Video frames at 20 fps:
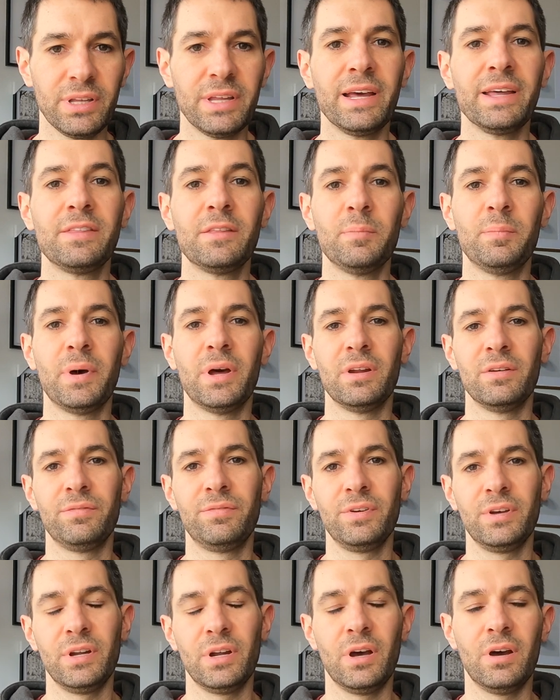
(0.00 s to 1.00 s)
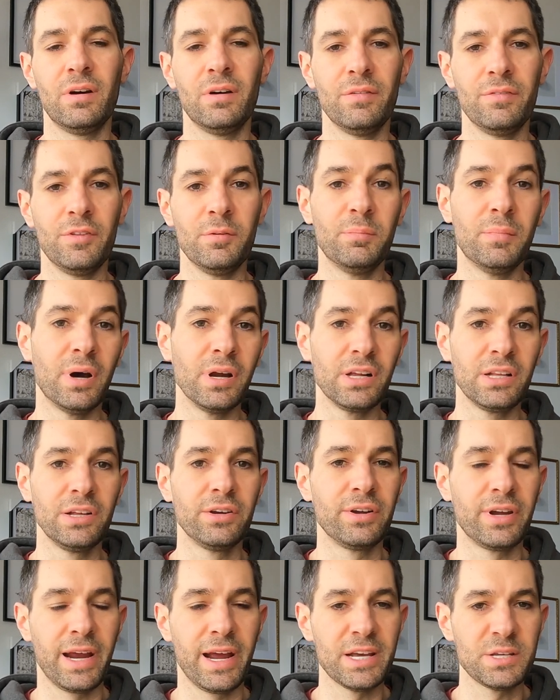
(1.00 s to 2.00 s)
liked the benefit of the mud
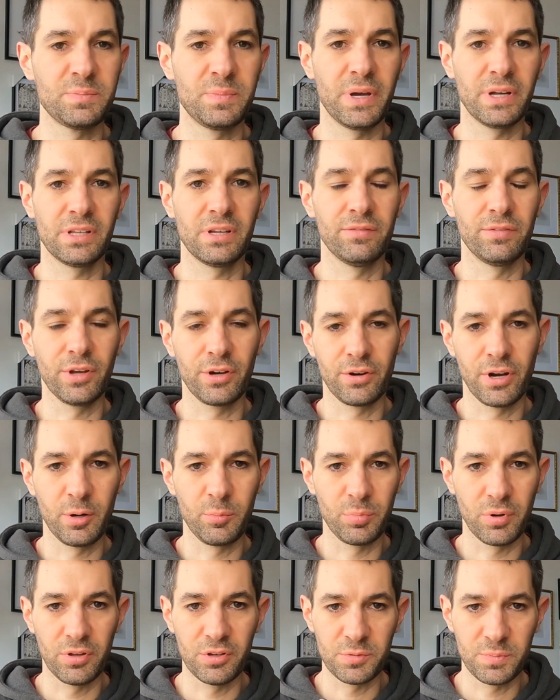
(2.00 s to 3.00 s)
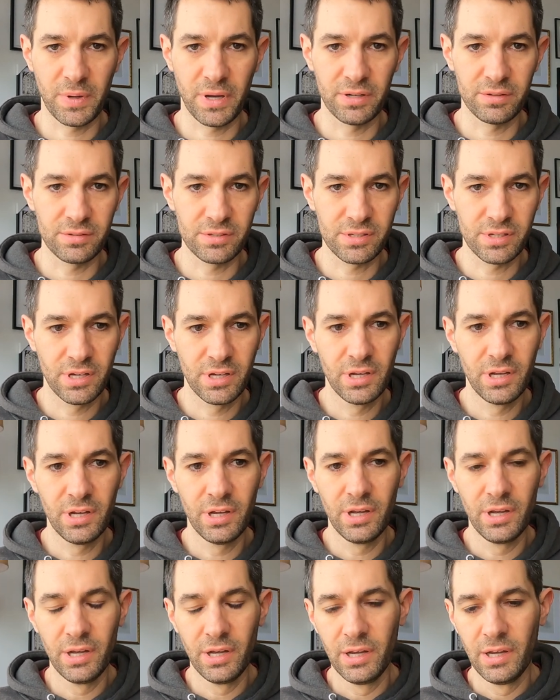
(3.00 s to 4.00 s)
clearing aspect of the Crankbrothers pedals.
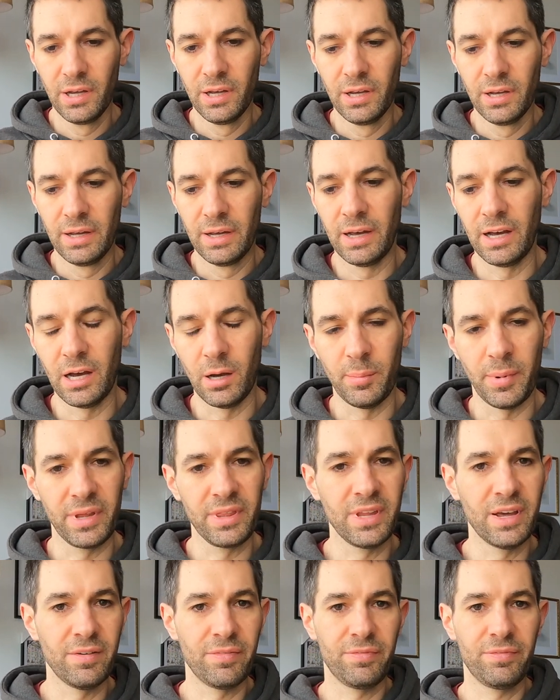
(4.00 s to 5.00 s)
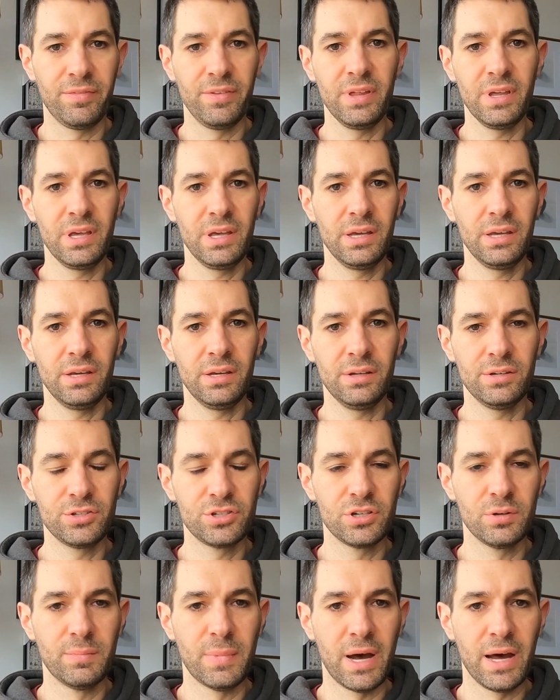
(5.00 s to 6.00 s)
I left the
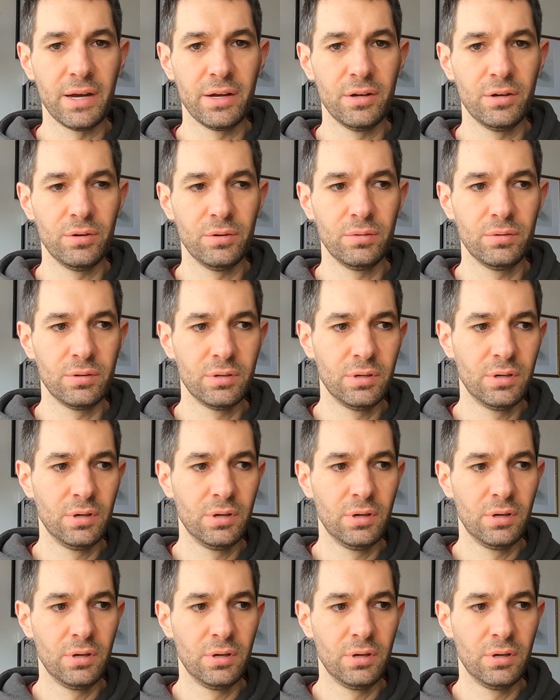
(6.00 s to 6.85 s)
Shimano